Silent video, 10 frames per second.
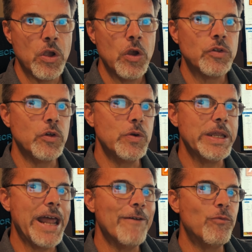So you can
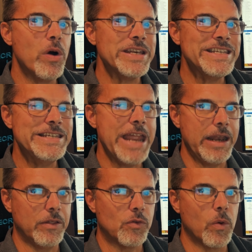have one
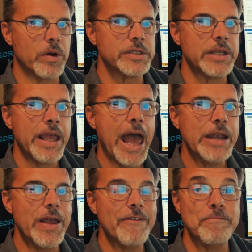data source and you
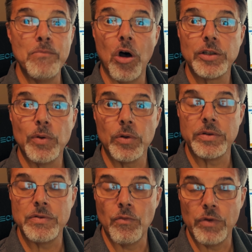have multiple
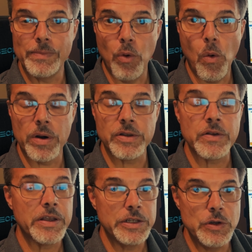reports
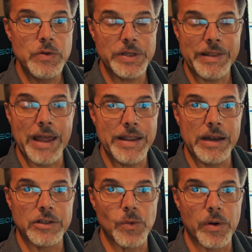using that data
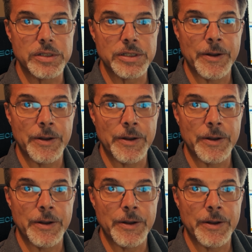source.